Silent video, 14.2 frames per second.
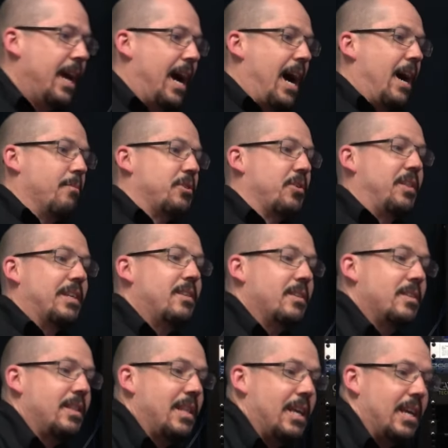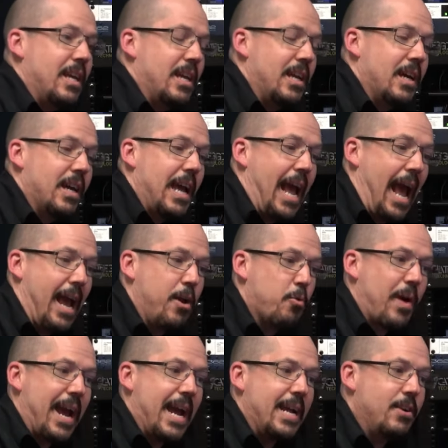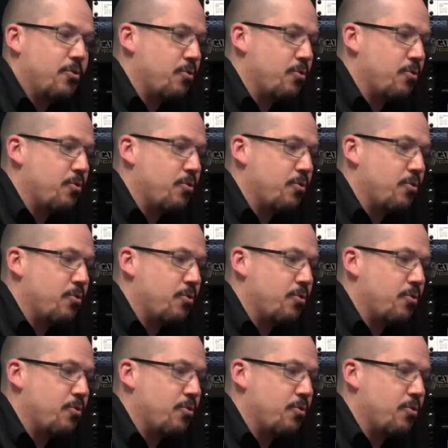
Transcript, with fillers: Uh, so this is the A-RAID